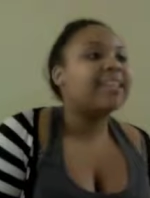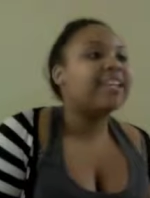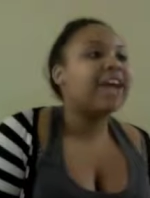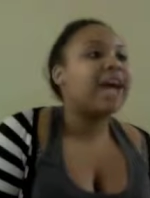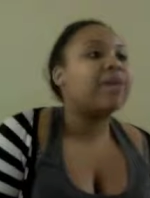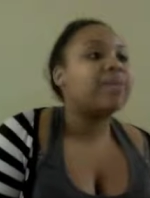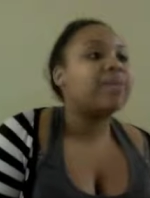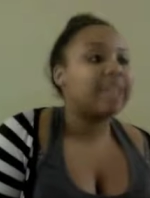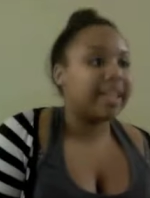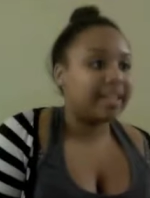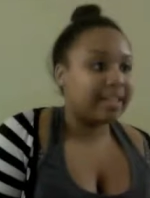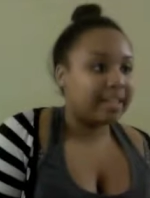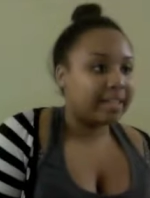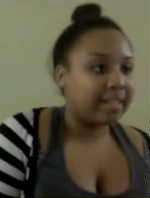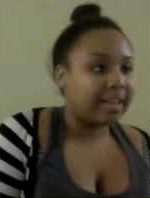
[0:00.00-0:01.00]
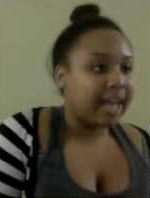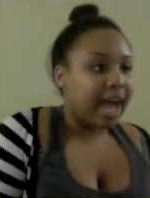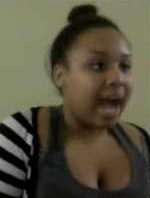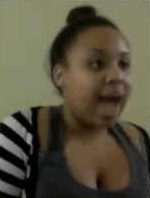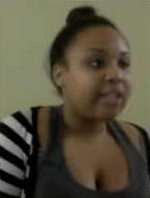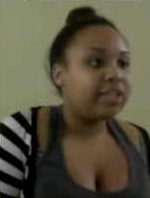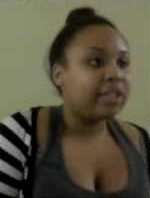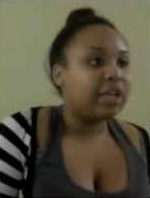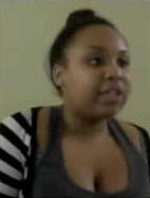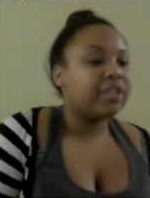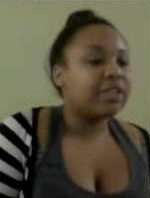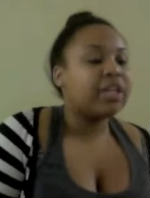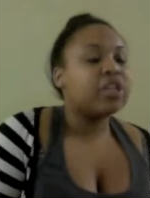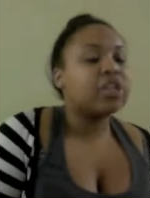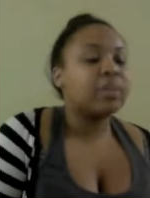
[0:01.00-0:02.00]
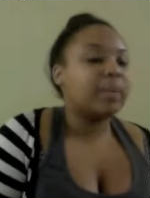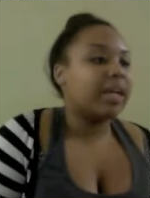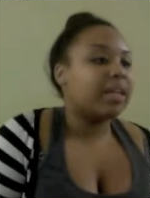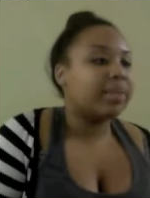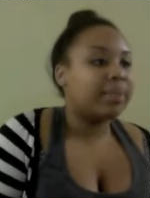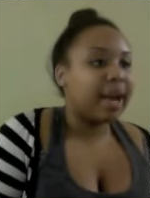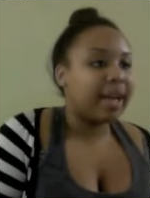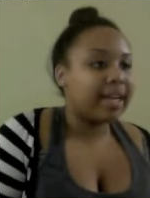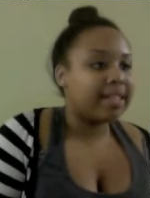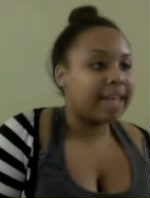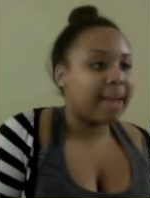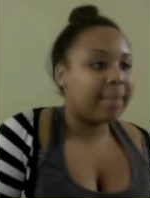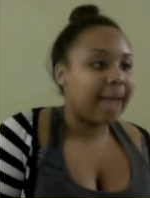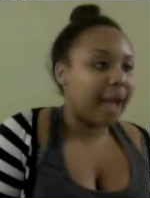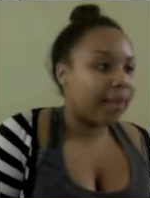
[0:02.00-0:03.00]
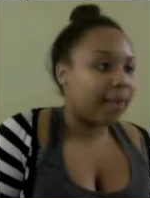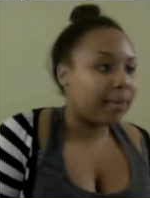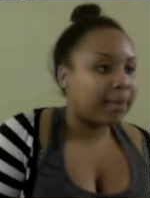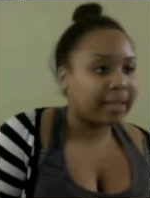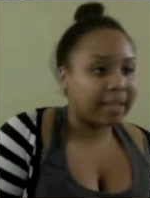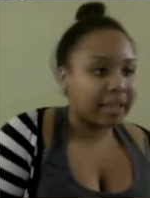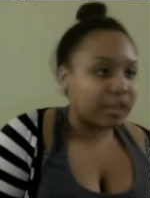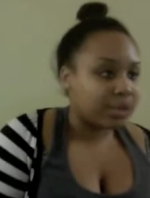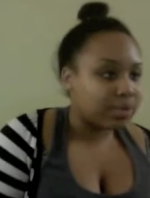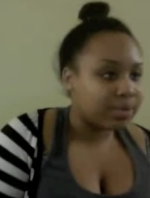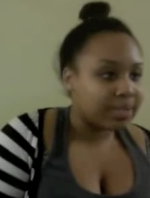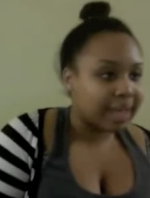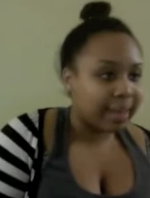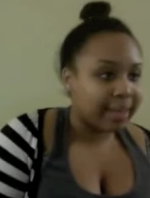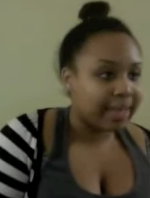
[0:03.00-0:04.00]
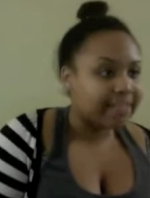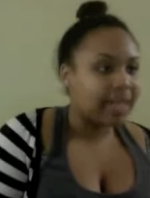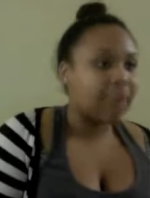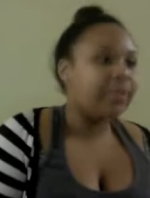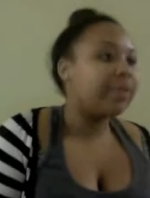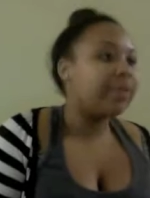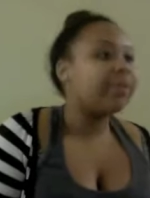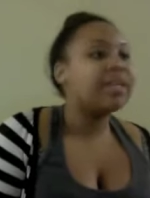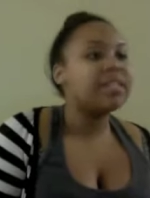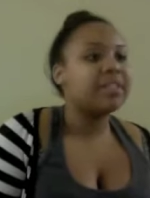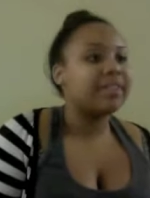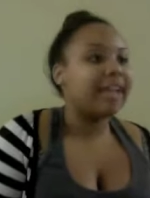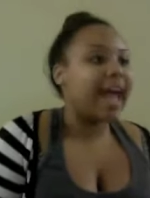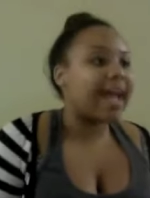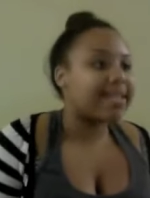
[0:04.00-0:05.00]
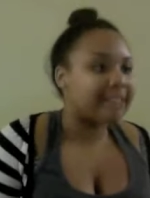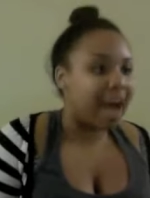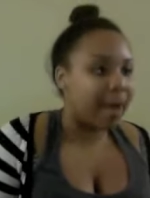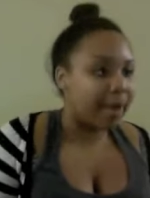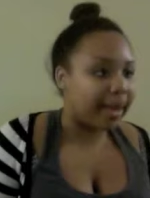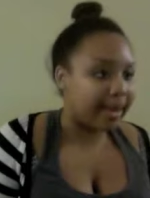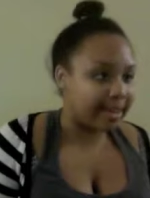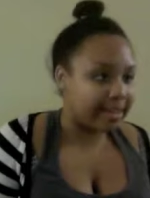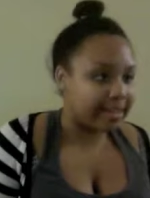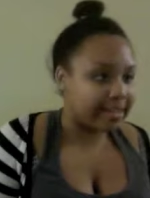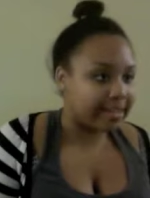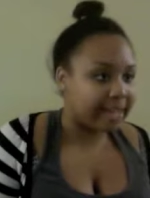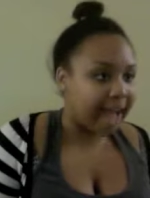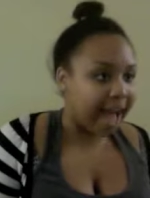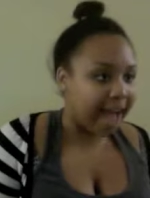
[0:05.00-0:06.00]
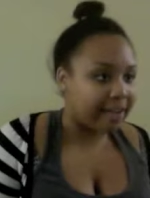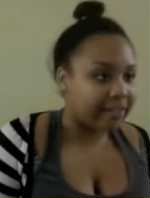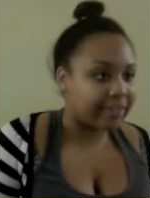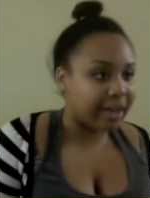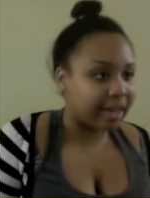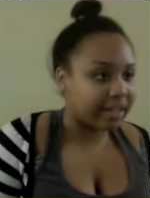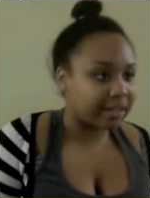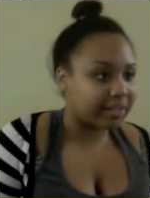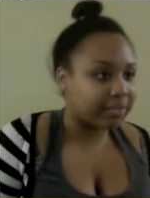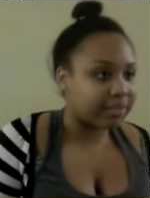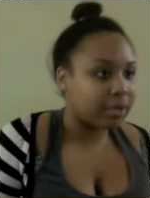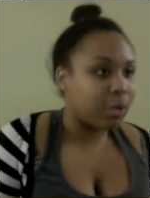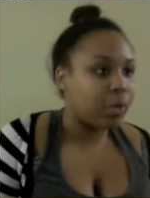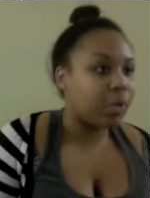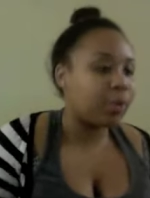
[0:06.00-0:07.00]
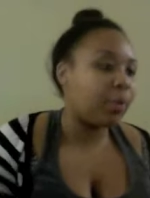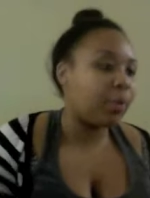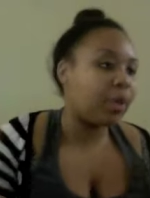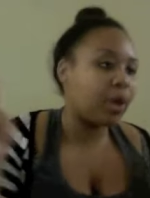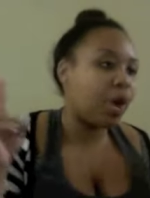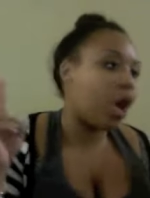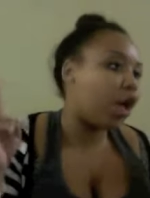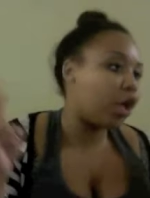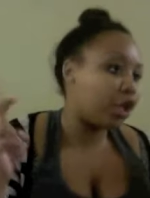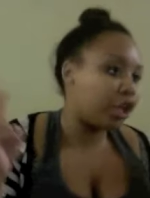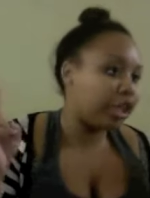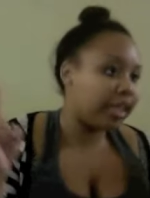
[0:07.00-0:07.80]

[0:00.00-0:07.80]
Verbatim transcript: they're outdated. You know, there's so many other products that black women can use nowadays that we don't need to relax our hair to have um, what we want to call good